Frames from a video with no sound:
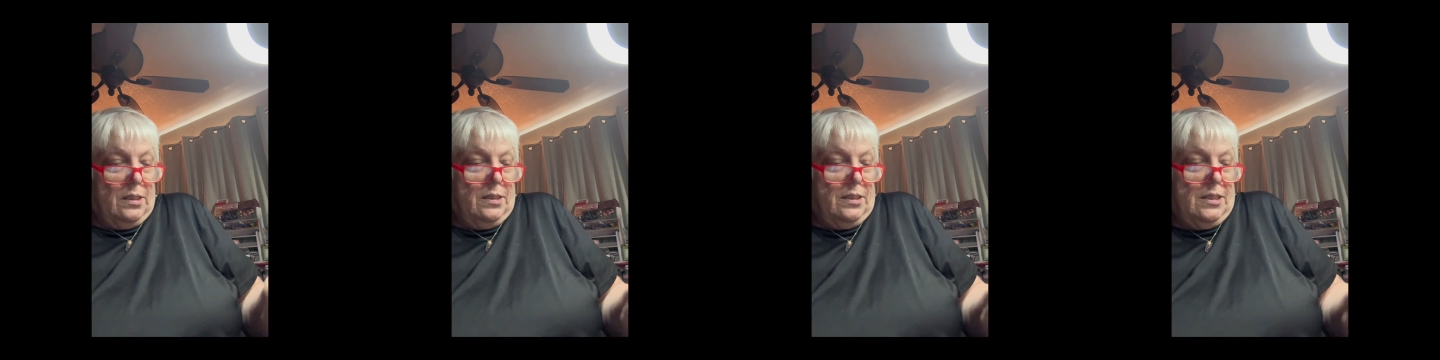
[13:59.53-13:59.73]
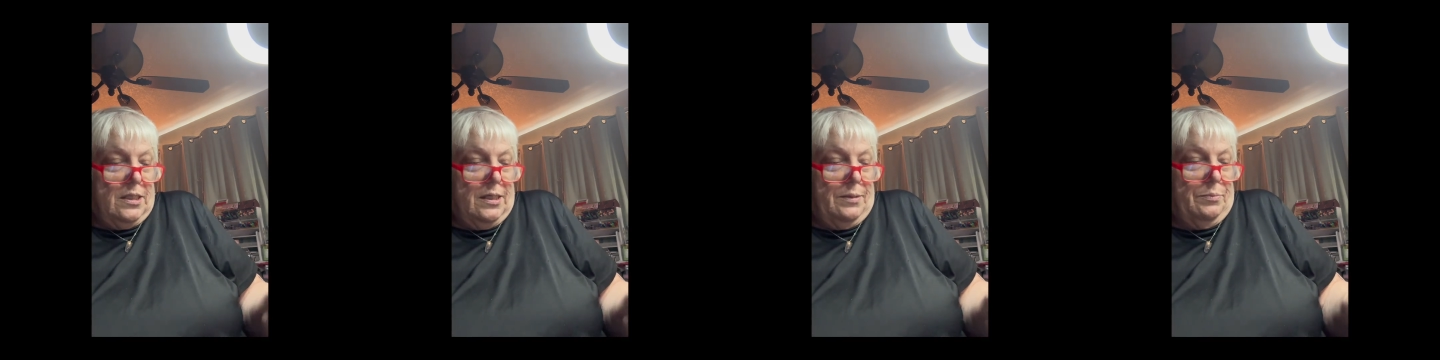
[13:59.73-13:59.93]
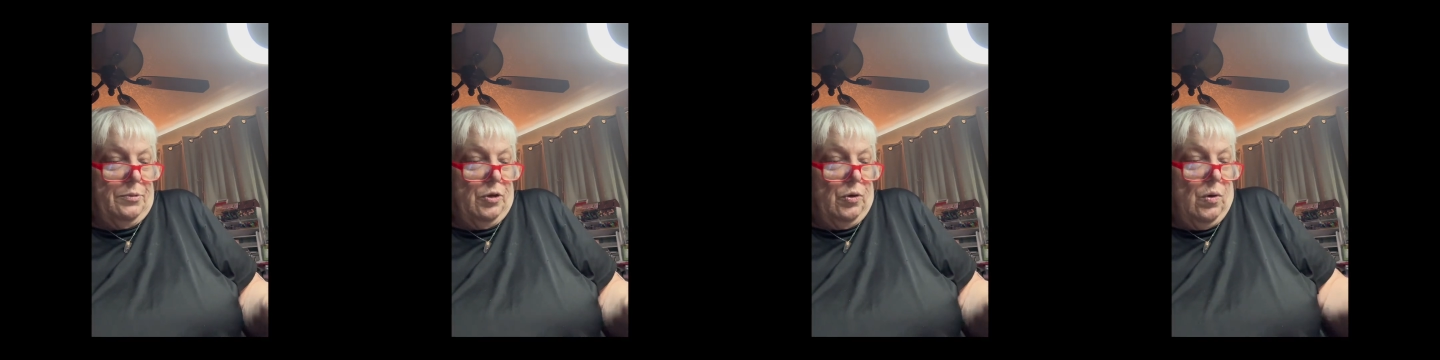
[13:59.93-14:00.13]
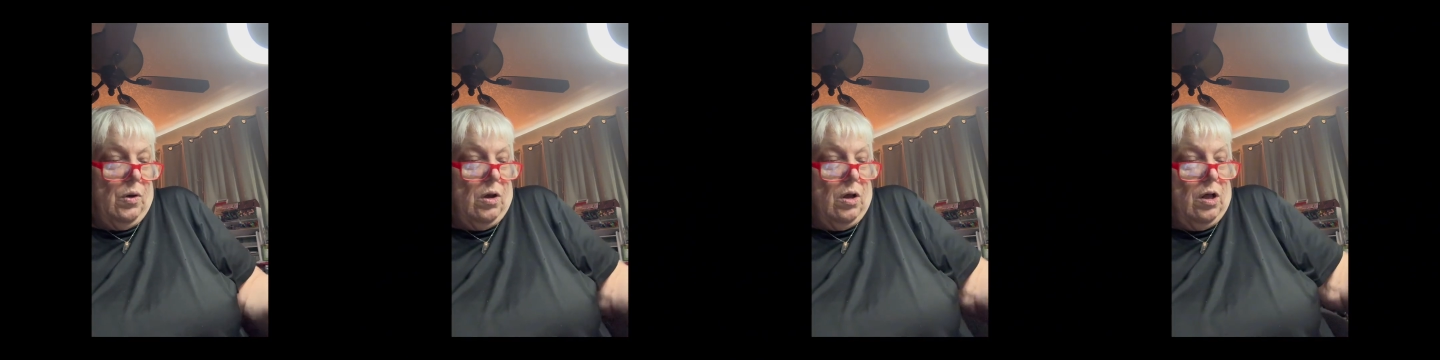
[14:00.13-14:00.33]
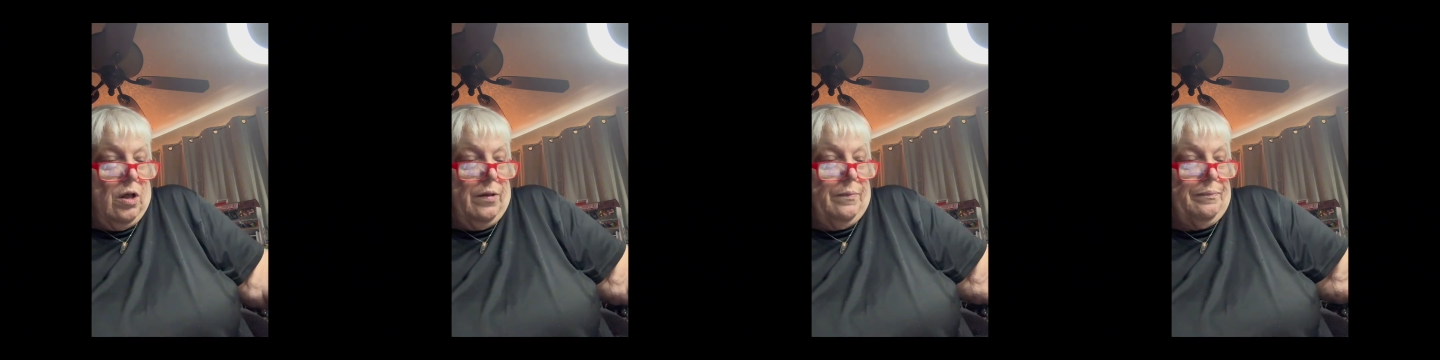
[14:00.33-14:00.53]
Temu
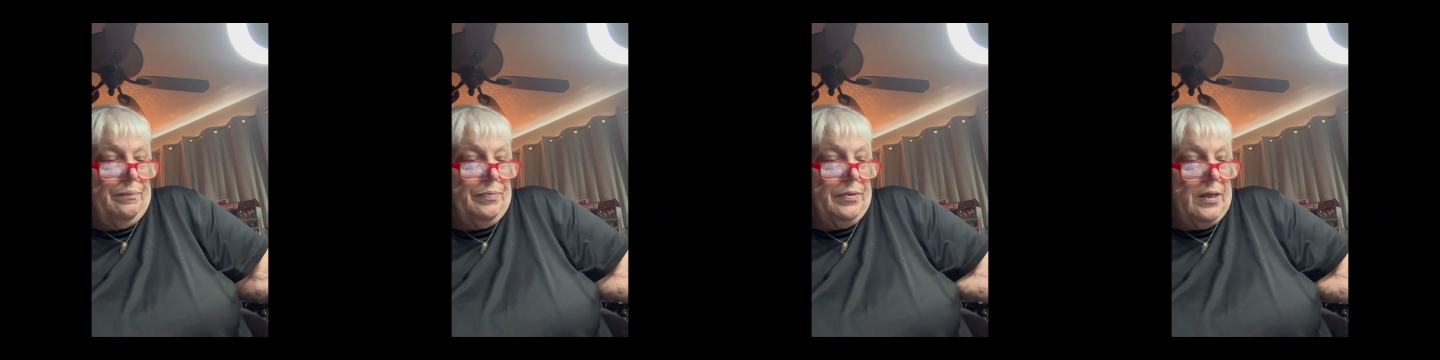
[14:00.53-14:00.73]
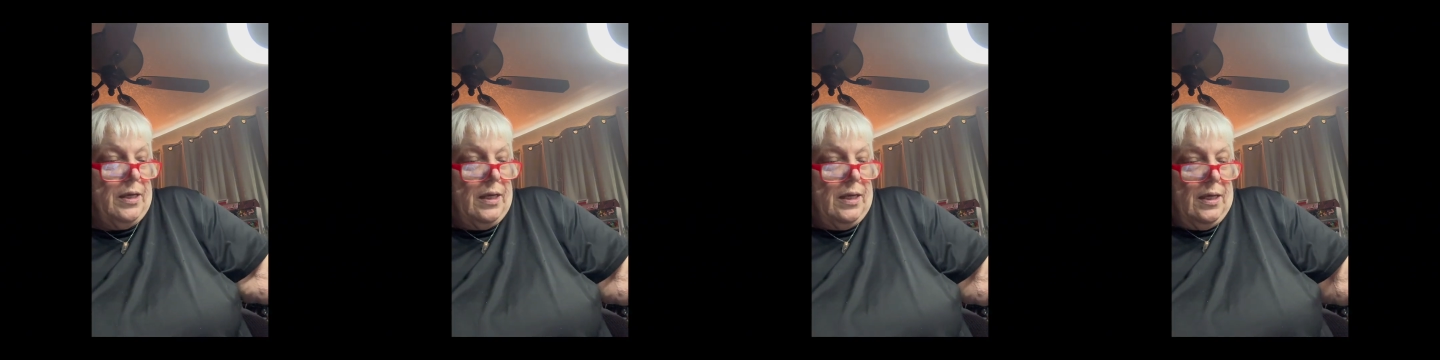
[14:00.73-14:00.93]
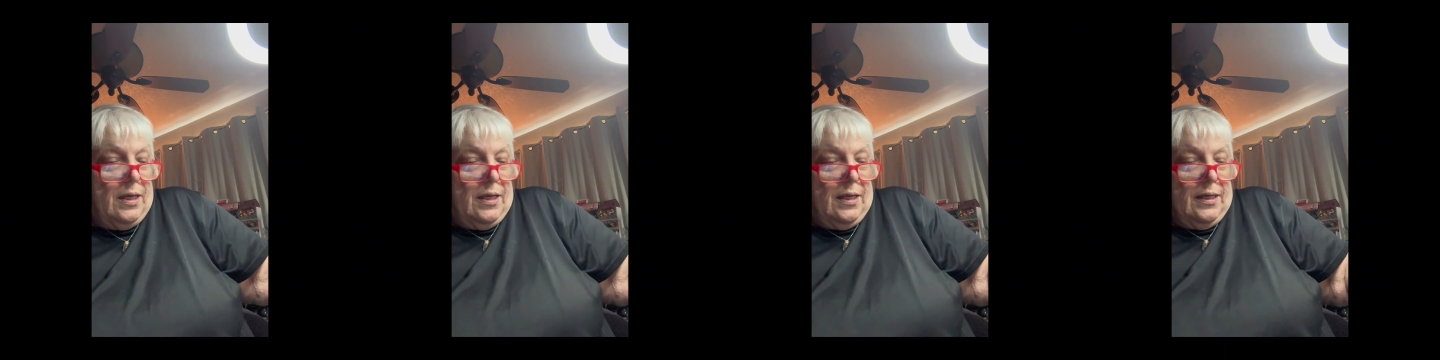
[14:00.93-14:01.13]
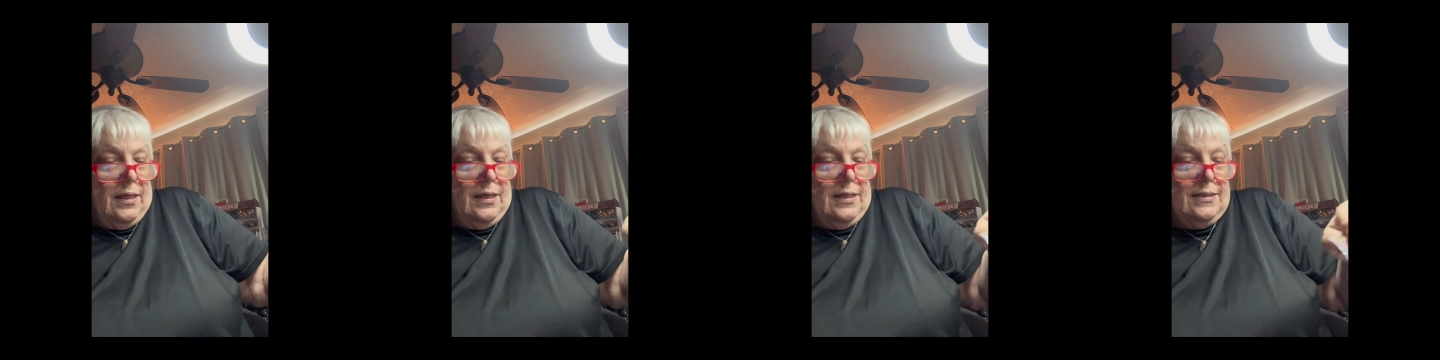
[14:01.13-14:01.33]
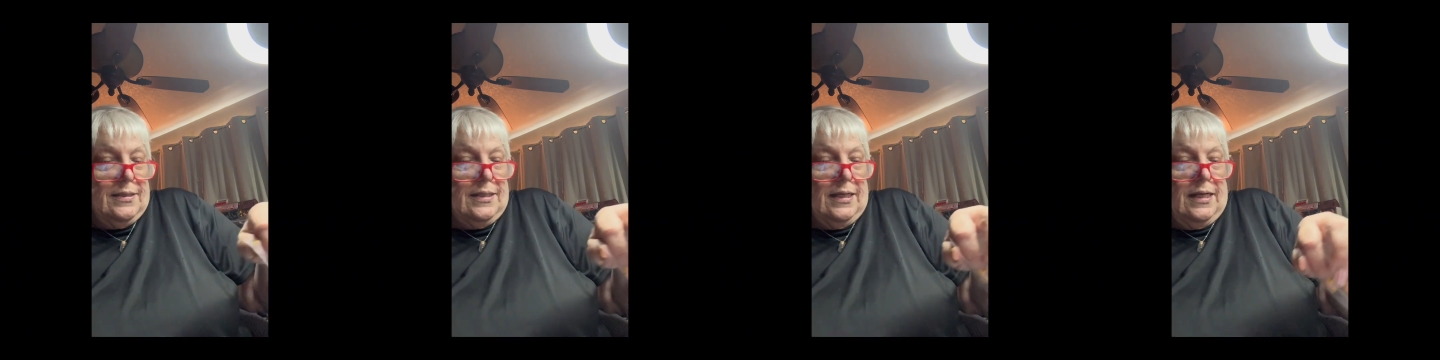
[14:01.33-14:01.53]
haul
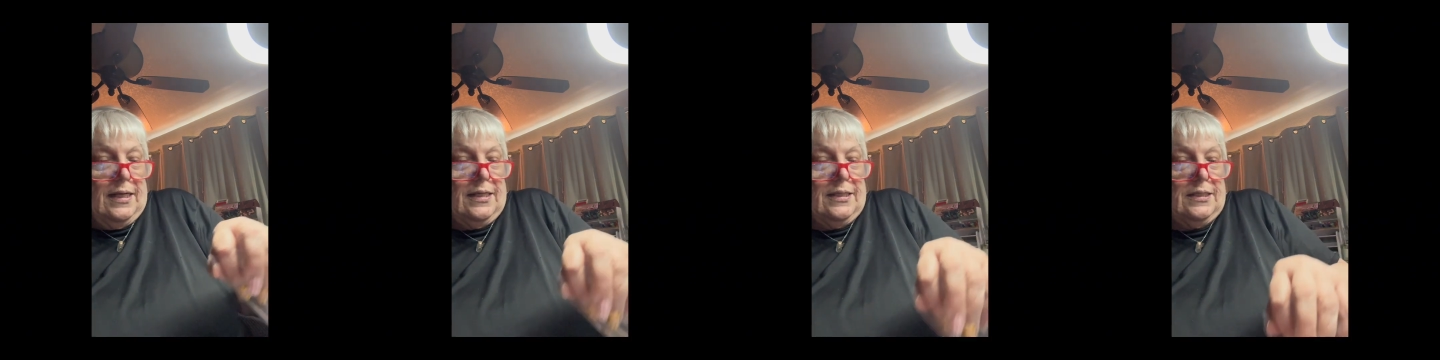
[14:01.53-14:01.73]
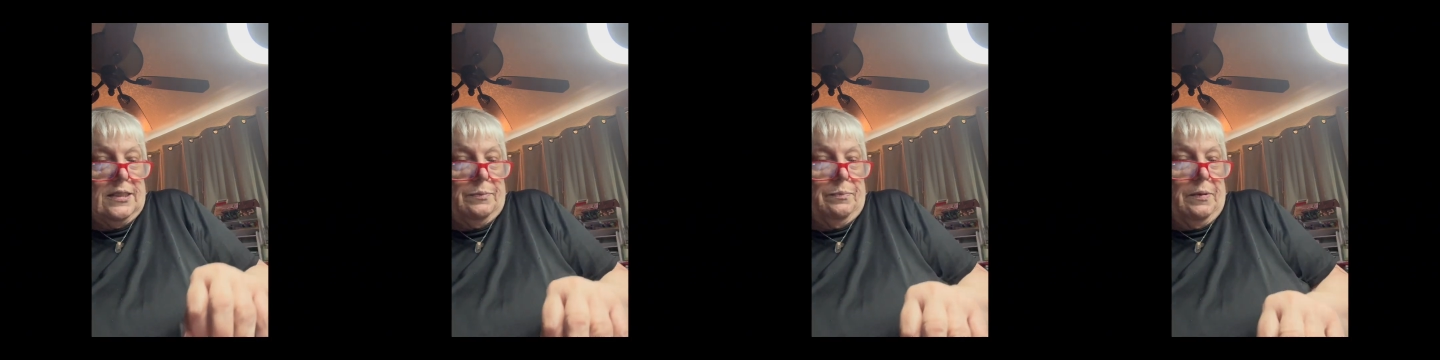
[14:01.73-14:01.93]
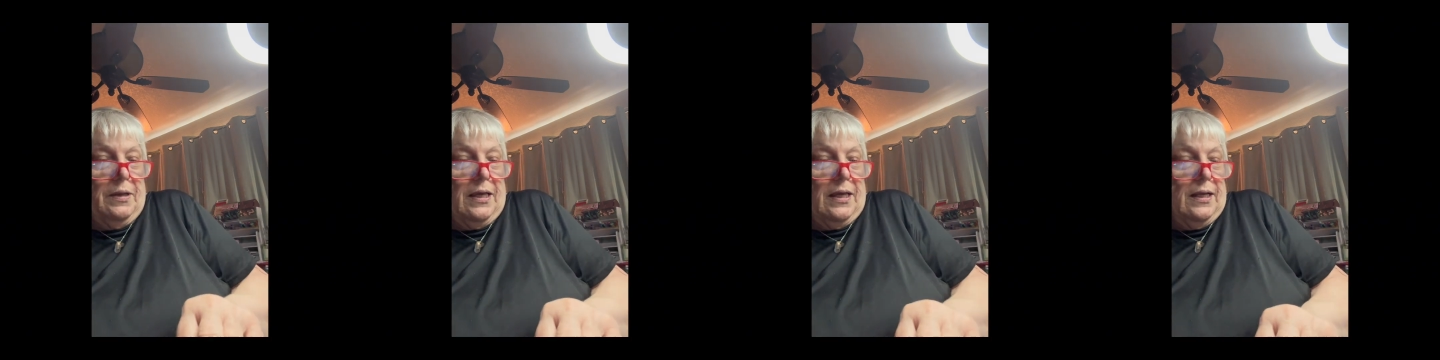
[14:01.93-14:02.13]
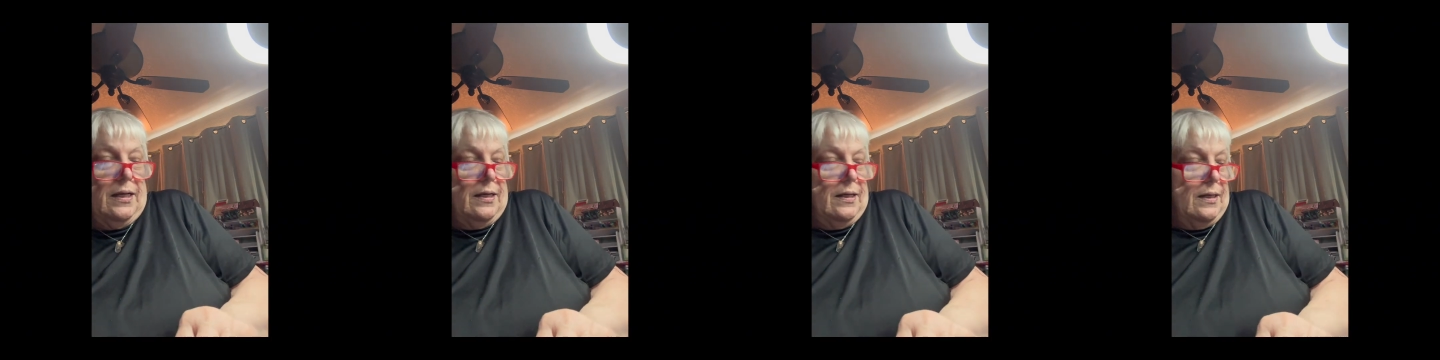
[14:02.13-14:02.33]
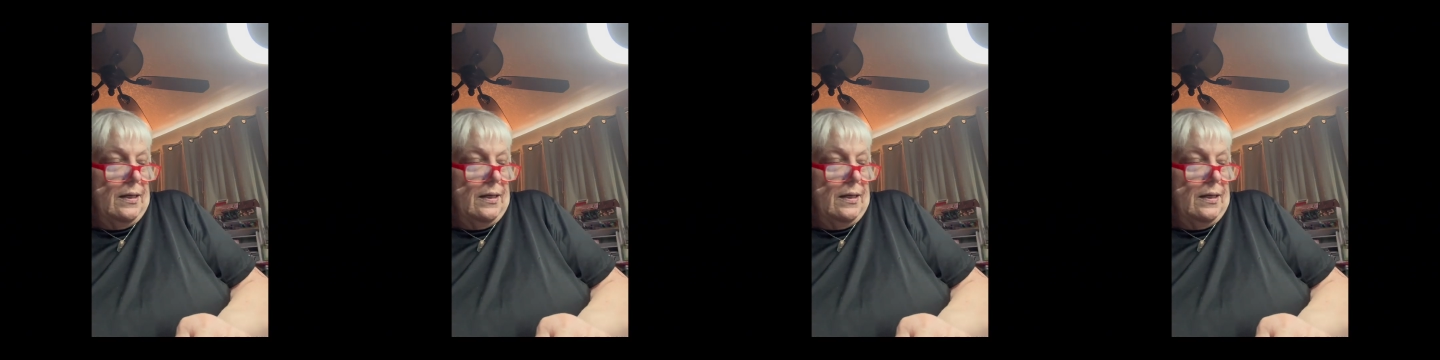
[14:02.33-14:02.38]
because it has been